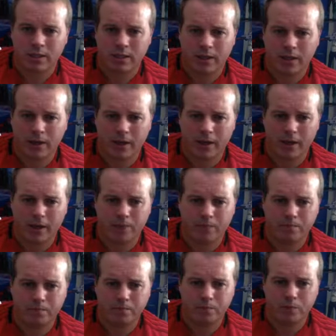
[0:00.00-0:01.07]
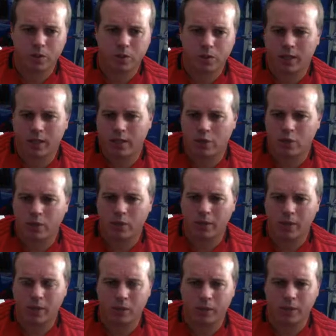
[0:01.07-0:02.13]
So yeah, nobody
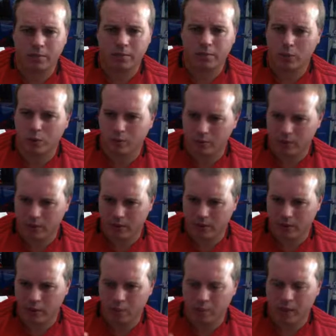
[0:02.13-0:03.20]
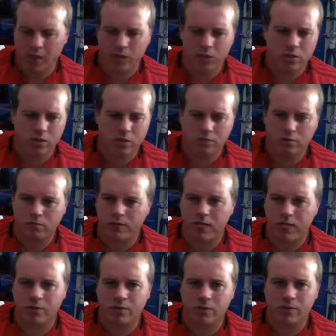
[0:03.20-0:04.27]
played well. But if you bench
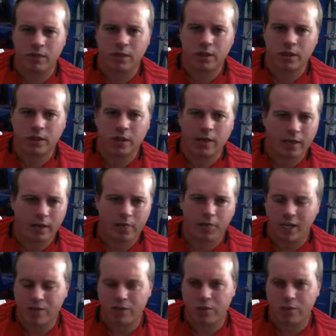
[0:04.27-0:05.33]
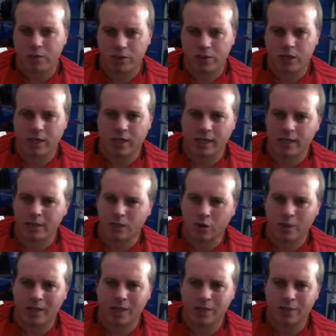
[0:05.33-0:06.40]
Rashford and then Rashford comes on against
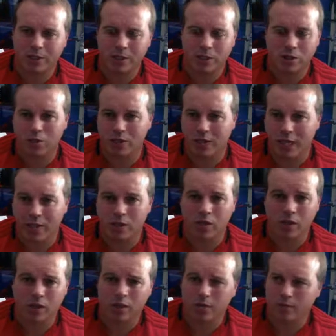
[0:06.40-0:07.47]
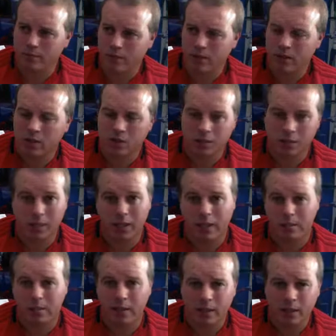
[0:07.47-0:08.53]
RB Leipzig and scores a hat-trick, you play
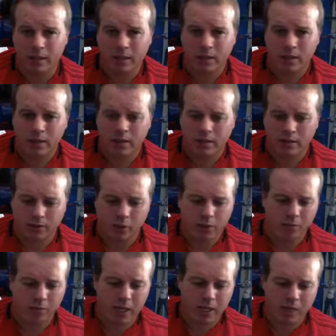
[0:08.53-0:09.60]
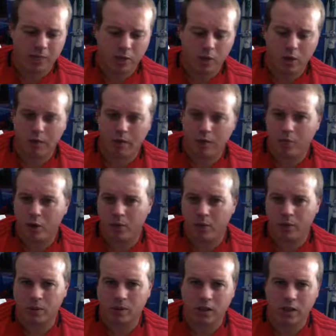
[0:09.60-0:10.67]
him. If you bench Pogba and Pogba
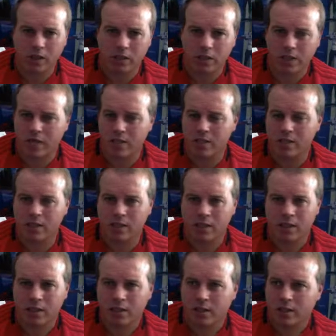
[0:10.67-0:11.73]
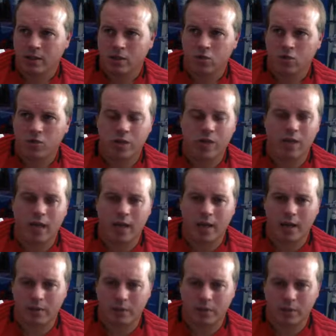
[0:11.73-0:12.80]
comes on and changes 3
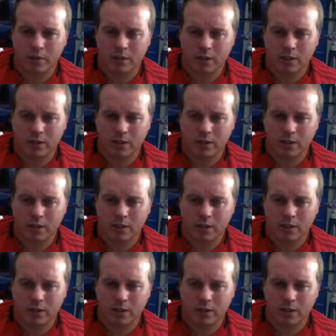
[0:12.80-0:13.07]
games